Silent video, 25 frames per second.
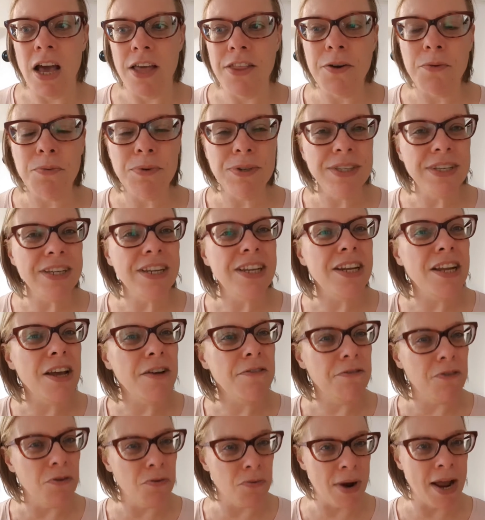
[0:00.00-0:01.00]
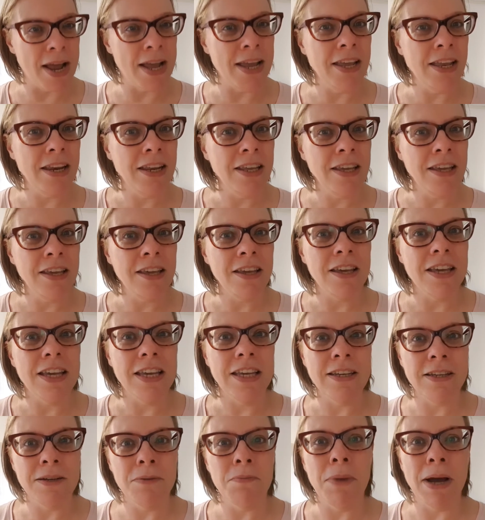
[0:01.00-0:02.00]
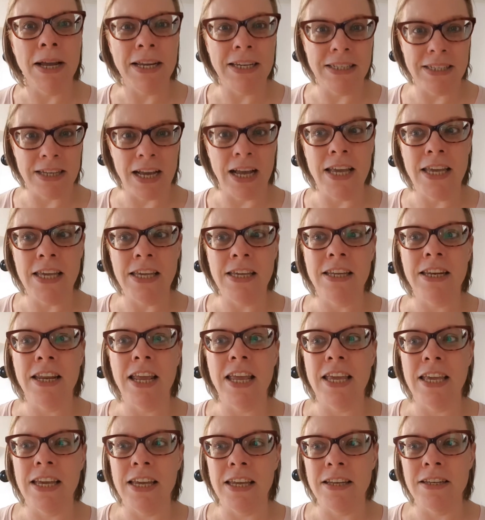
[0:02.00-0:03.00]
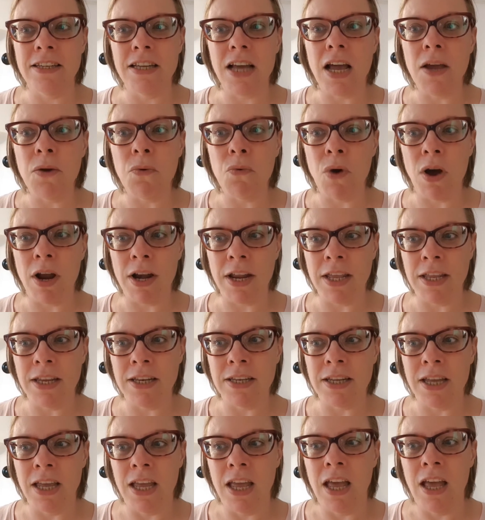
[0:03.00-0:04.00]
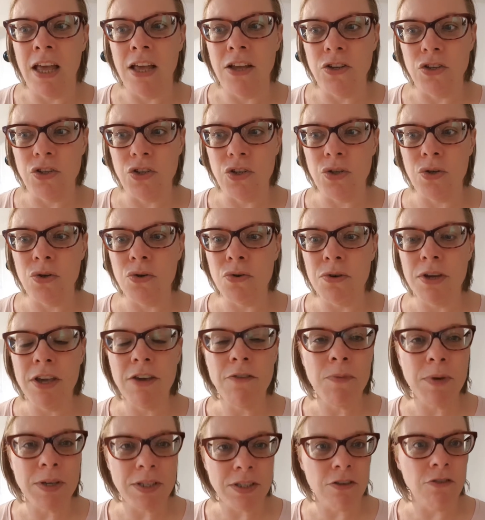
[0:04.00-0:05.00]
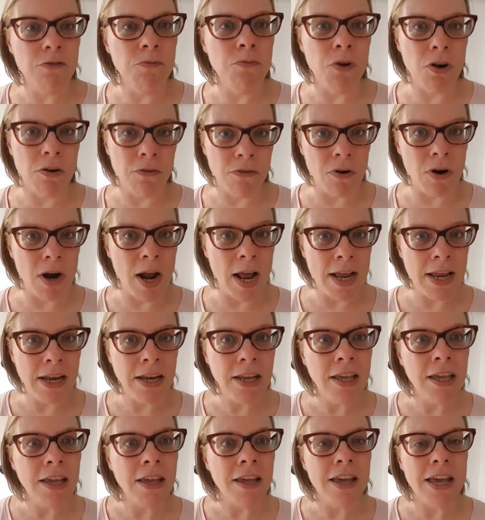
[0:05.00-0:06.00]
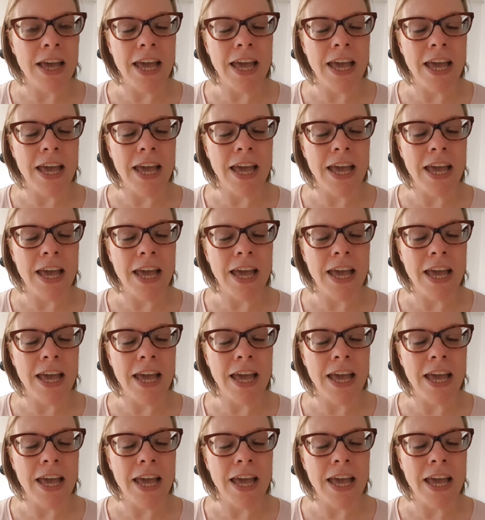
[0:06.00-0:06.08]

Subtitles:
there wasn't enough variety in my diet, and I wanted to give myself more variety.